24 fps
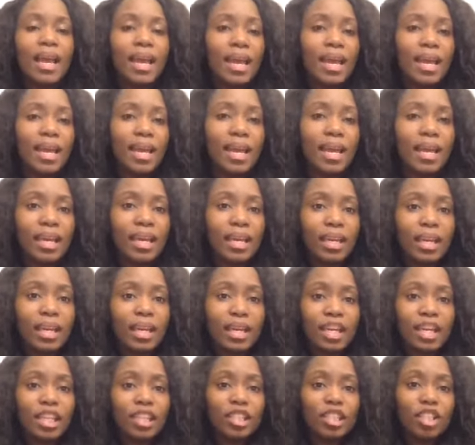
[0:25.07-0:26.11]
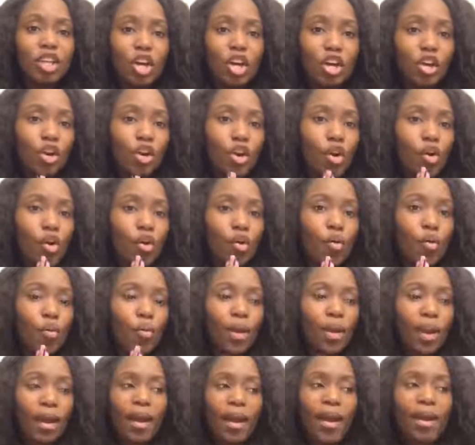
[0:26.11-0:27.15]
and let y'all know
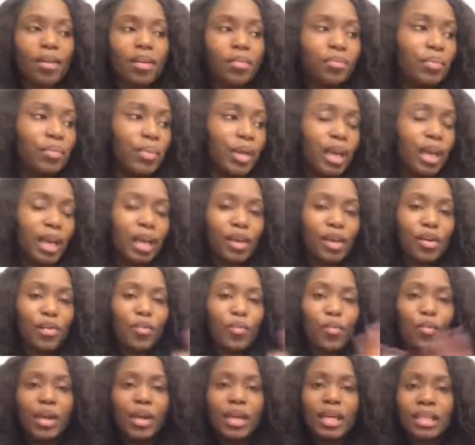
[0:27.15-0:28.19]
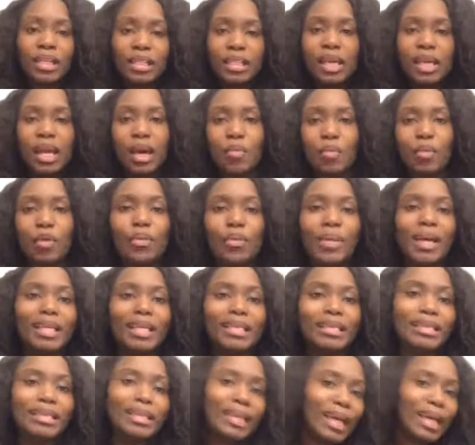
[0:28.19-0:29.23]
where I've been, what is to come on my
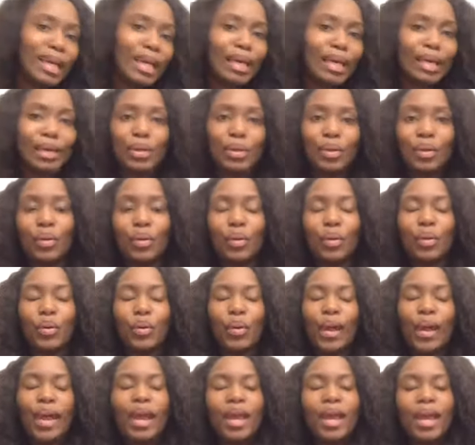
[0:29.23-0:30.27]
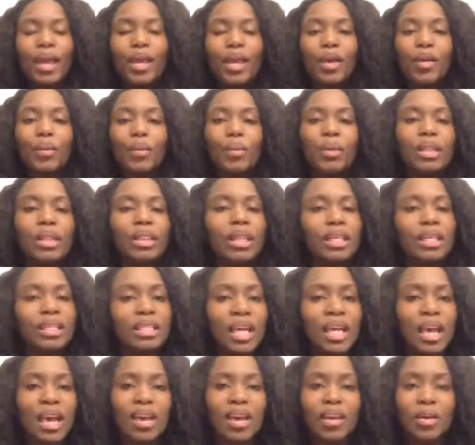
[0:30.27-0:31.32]
channel, and what things
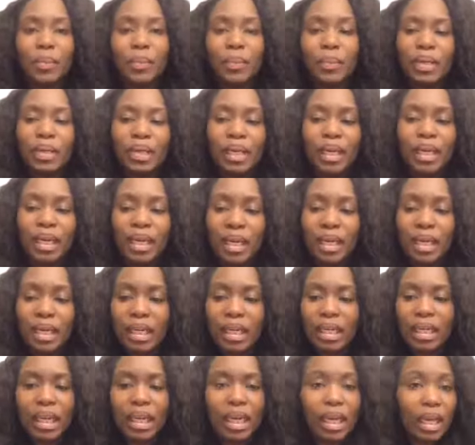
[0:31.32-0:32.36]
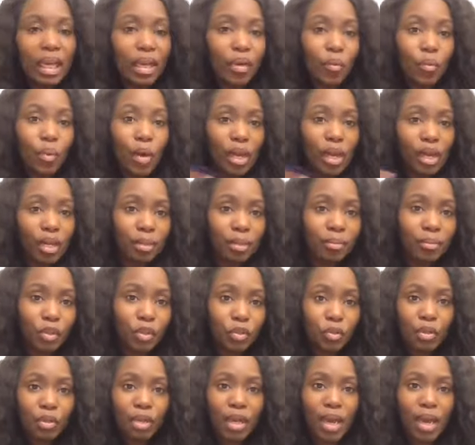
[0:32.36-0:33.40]
I have planned. And while I'm
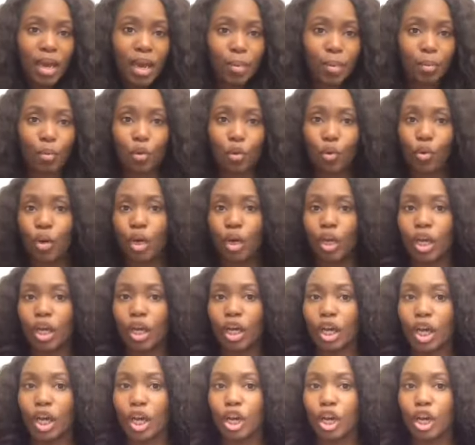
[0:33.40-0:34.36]
doing that, I'm going